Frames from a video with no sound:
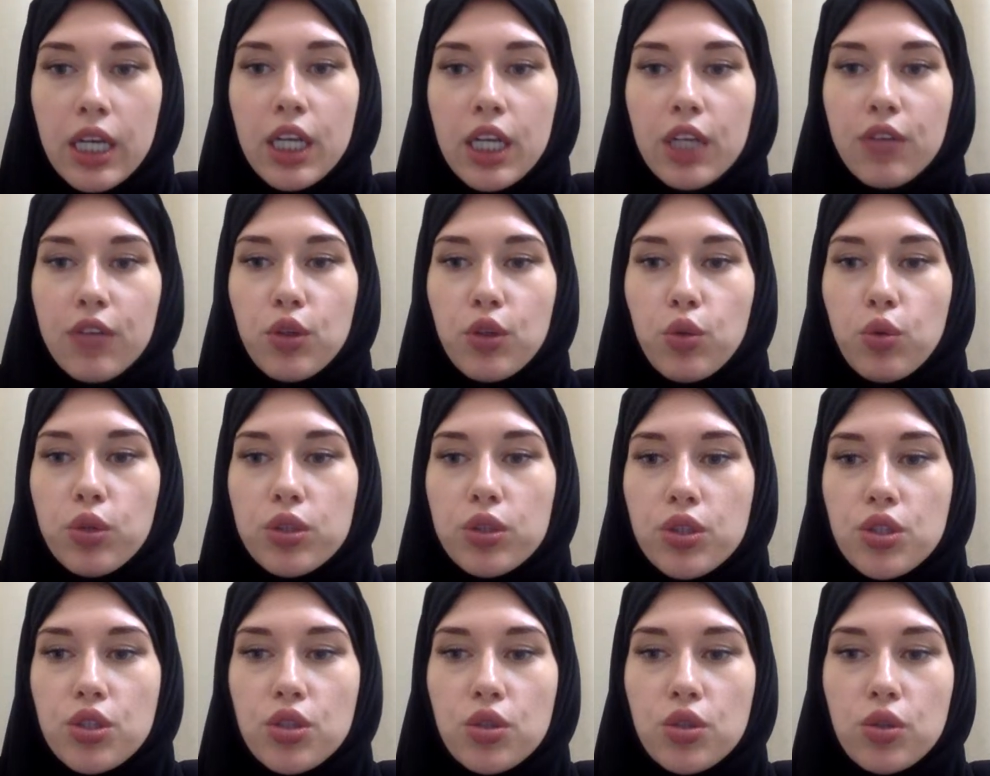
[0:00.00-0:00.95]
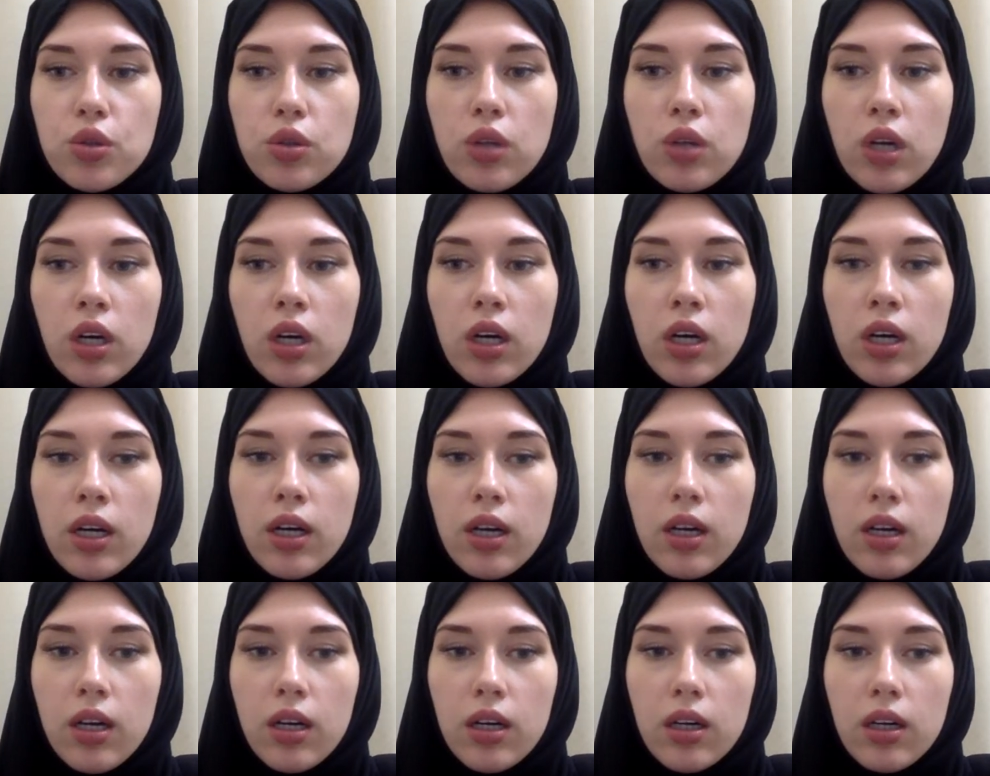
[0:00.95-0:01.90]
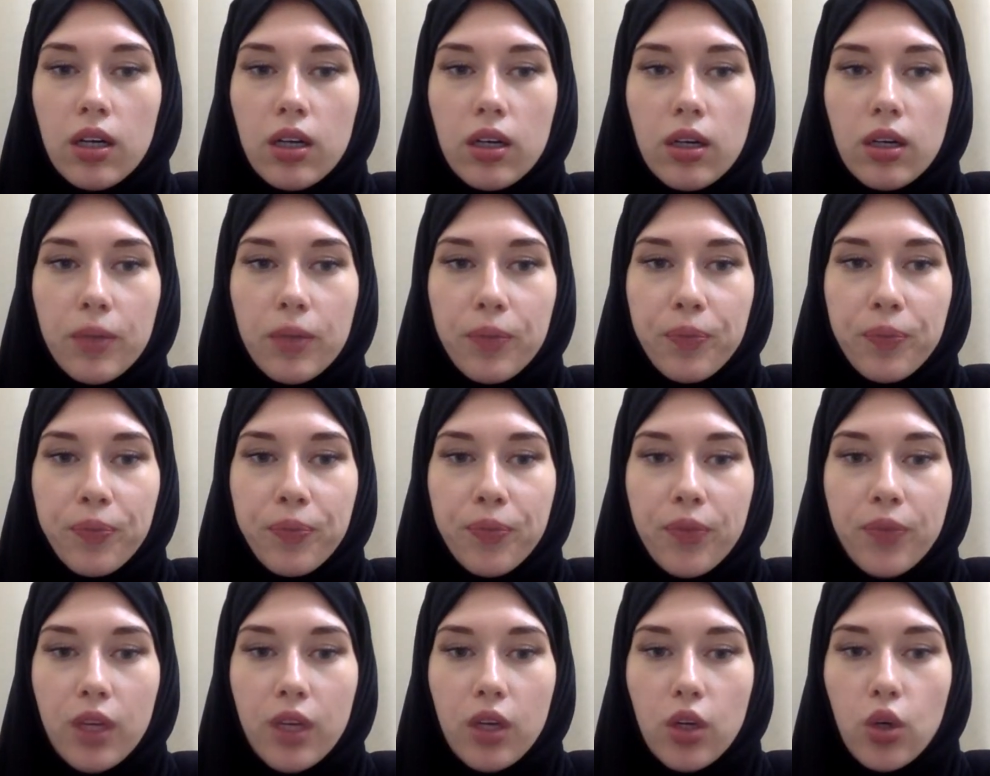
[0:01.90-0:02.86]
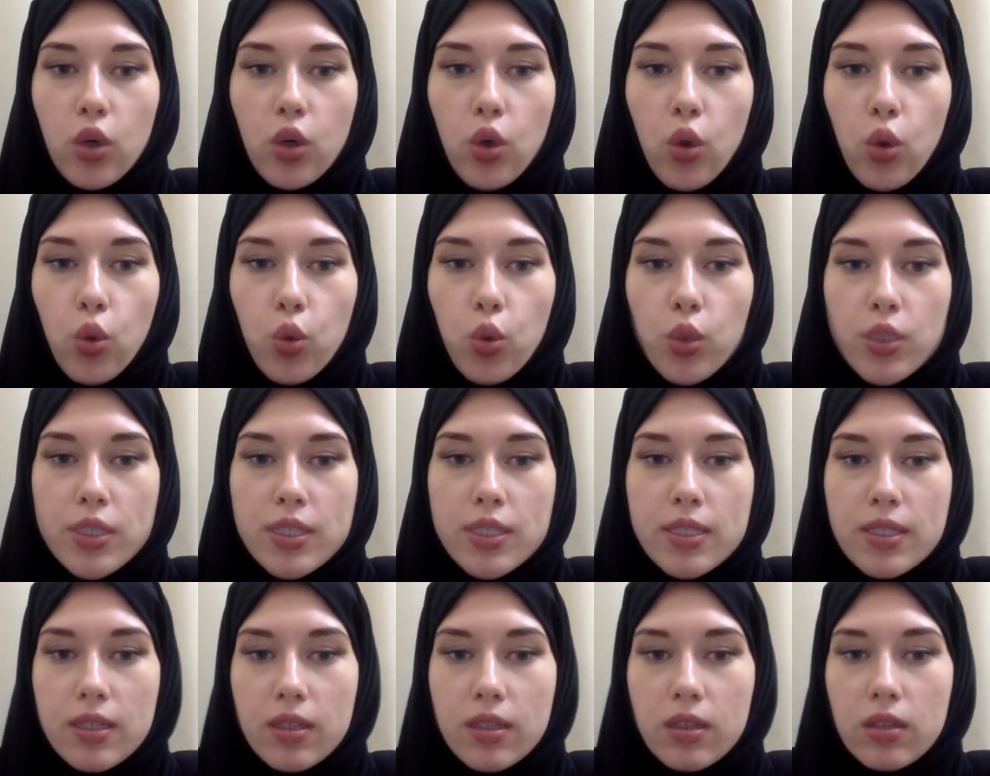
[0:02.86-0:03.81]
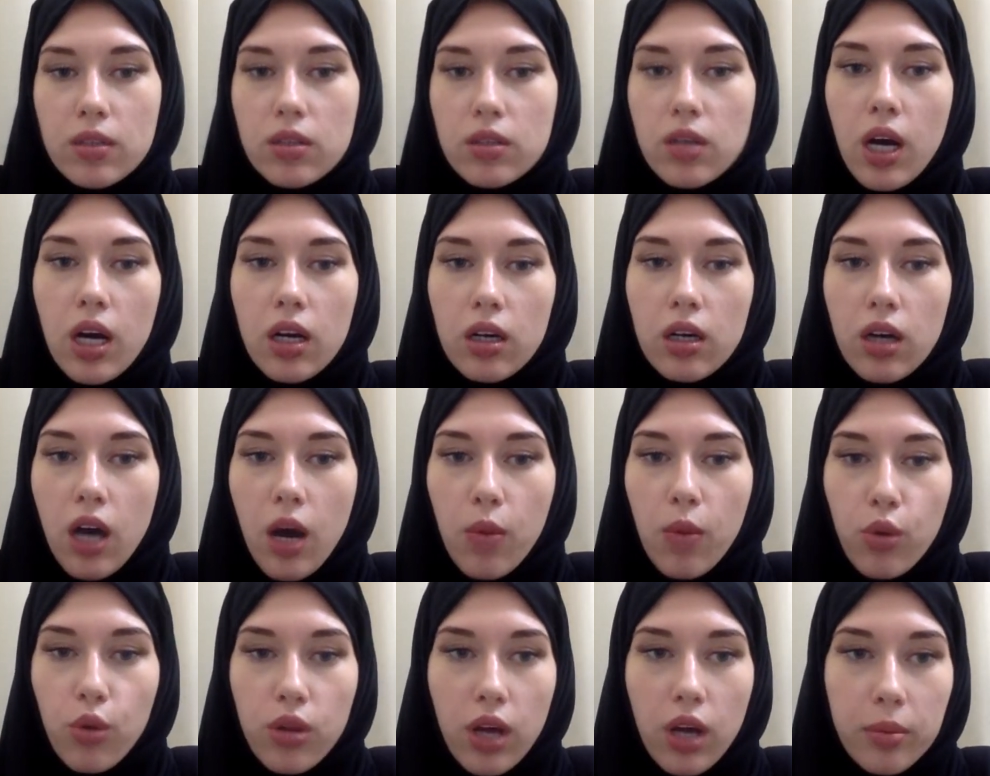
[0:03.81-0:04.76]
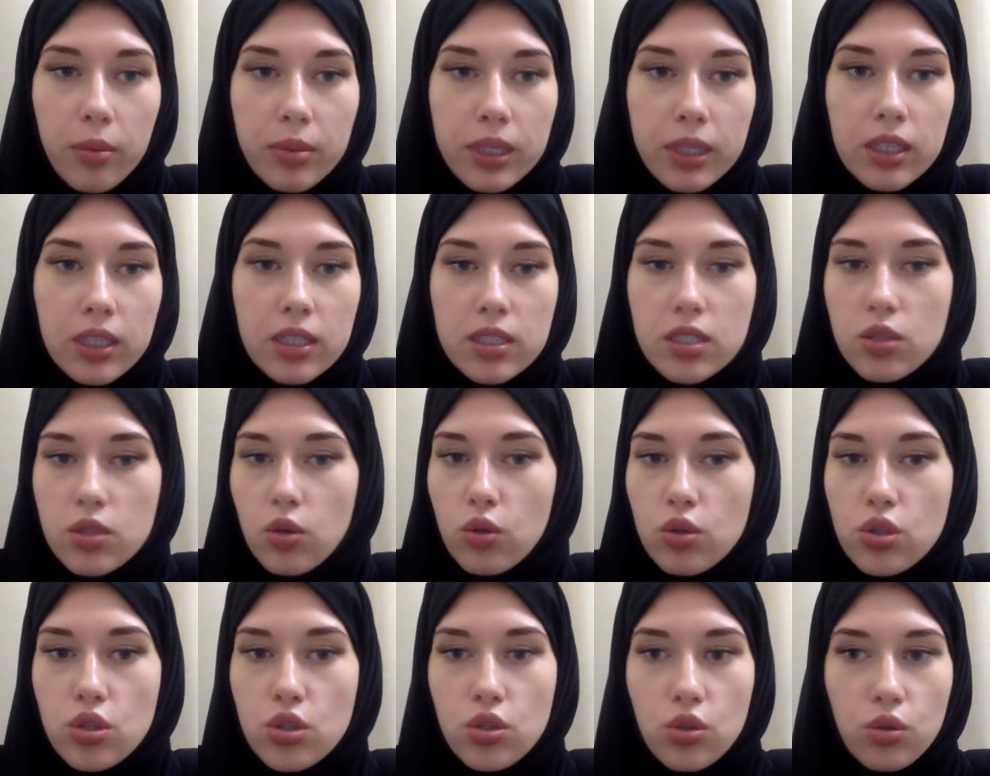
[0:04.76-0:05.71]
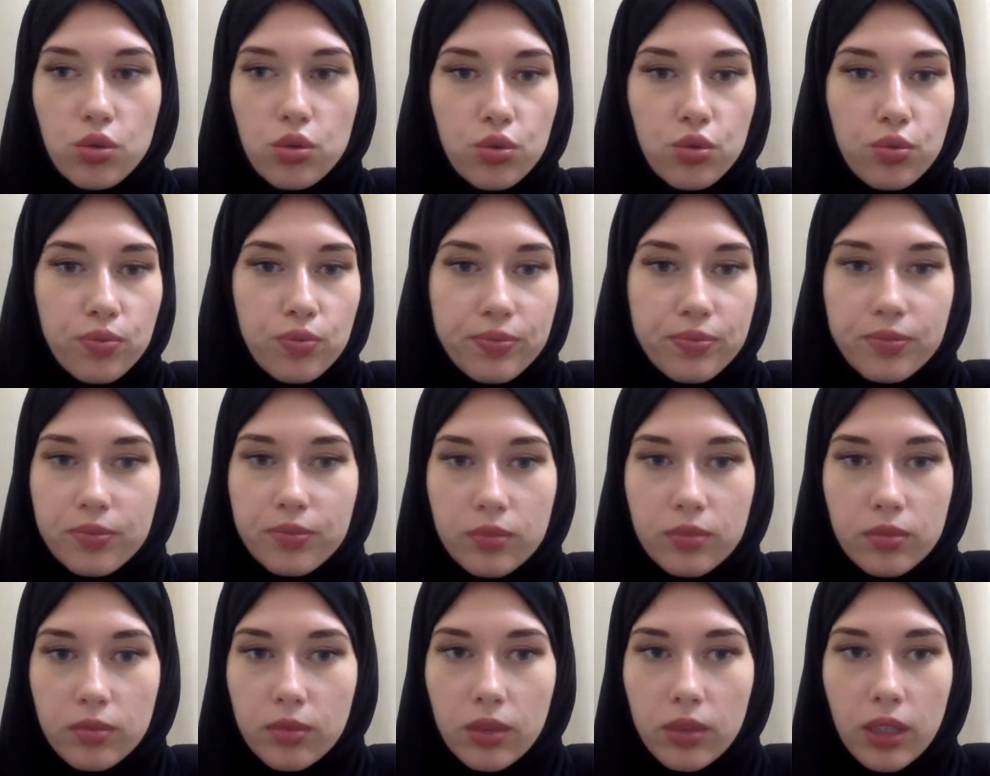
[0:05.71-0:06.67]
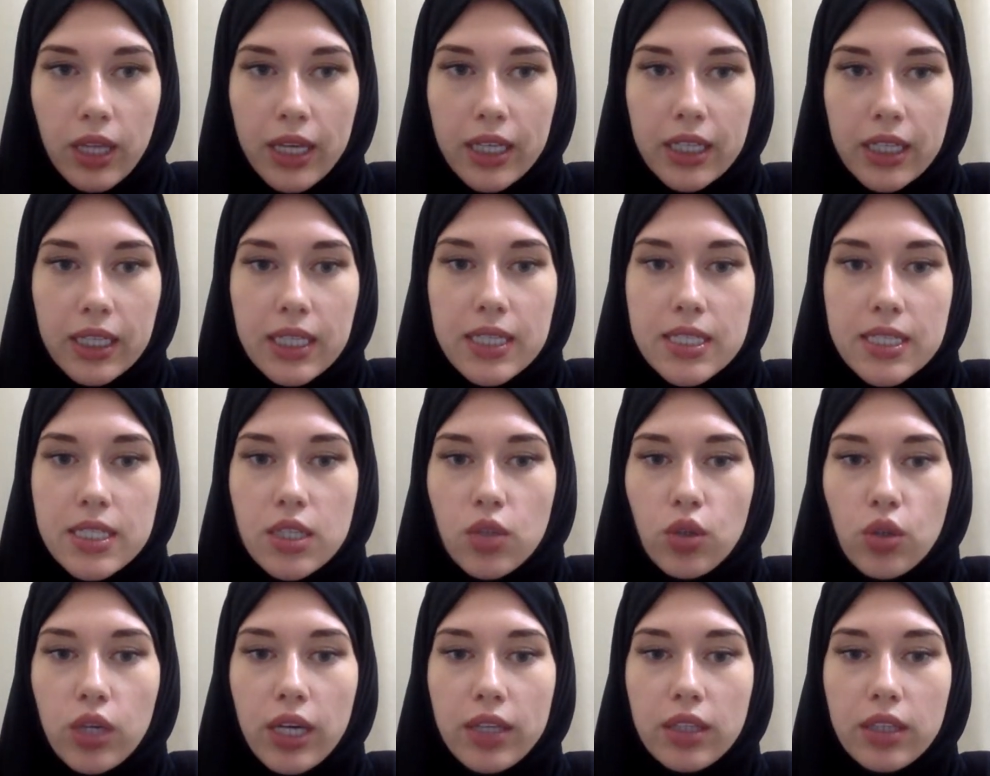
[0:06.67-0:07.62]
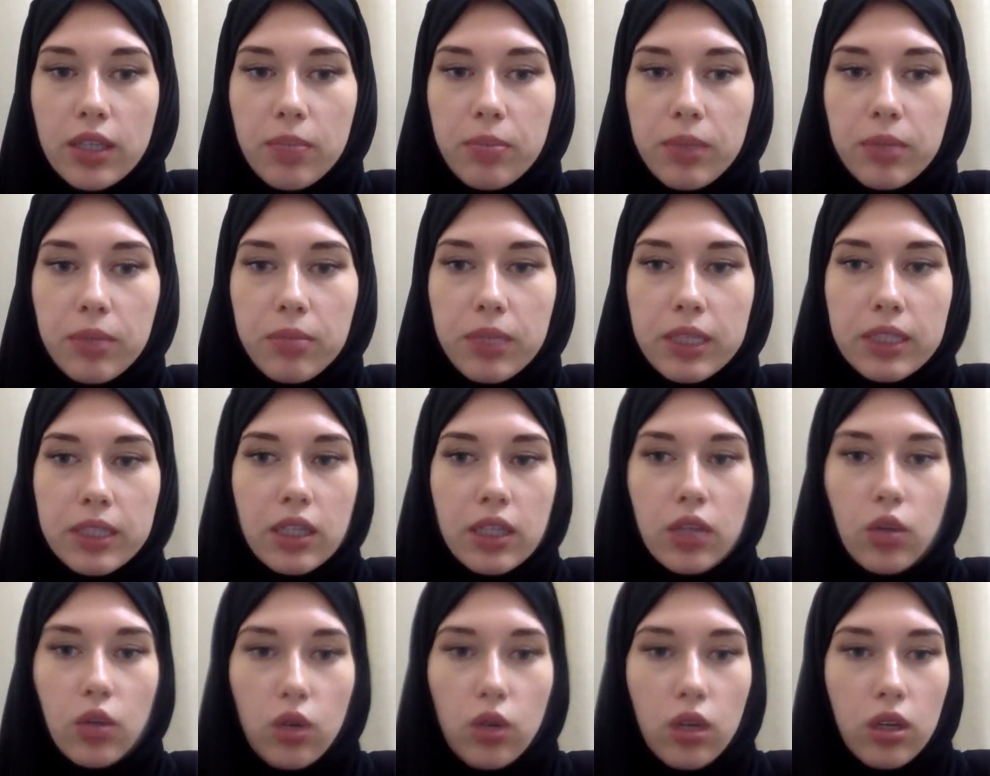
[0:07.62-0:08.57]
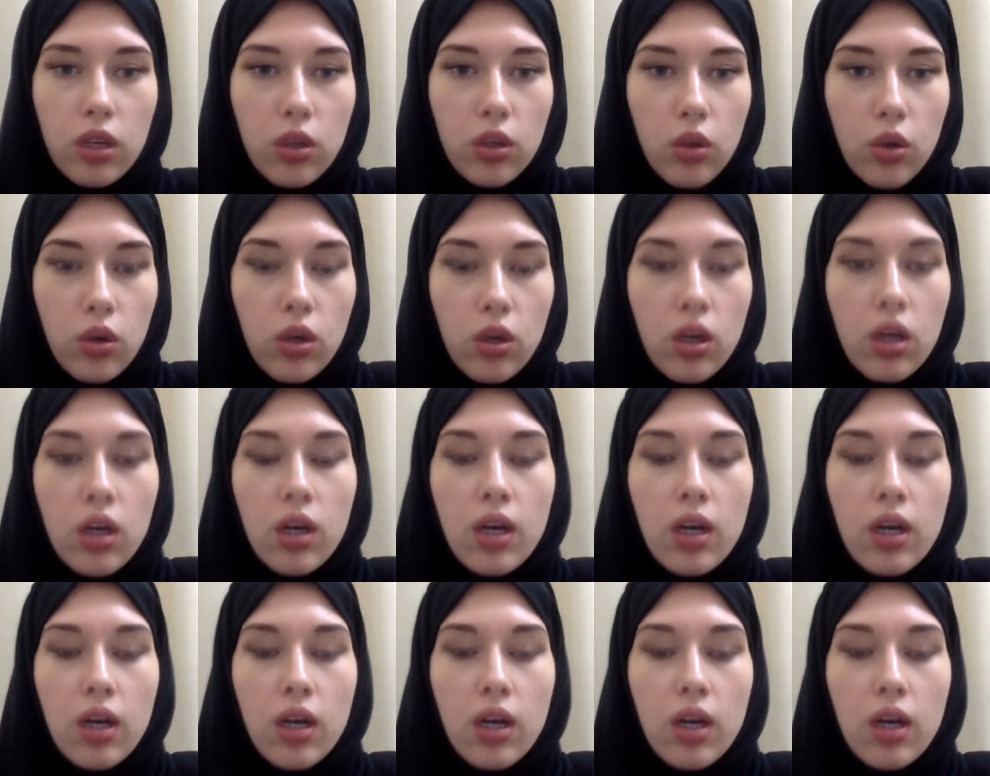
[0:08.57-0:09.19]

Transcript: If you want to go with Abu Dhabi, it's also like easy. You can implement the local law.